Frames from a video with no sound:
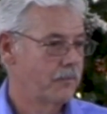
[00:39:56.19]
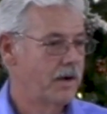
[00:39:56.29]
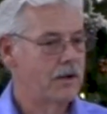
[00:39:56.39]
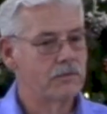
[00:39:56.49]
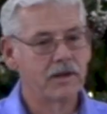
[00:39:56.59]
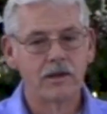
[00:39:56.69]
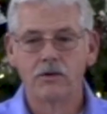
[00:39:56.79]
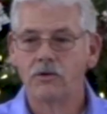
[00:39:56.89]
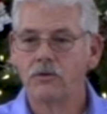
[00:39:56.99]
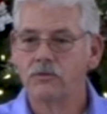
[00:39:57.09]
But I'm going to tell
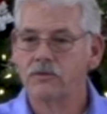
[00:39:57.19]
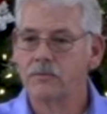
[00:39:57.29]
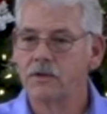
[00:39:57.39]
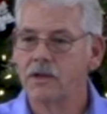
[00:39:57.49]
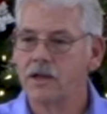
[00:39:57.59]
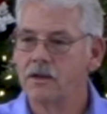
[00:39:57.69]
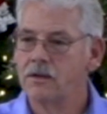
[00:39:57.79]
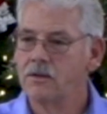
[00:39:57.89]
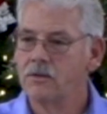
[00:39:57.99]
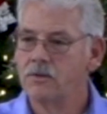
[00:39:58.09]
you to do something that
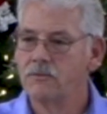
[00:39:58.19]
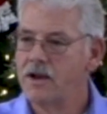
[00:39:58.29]
you've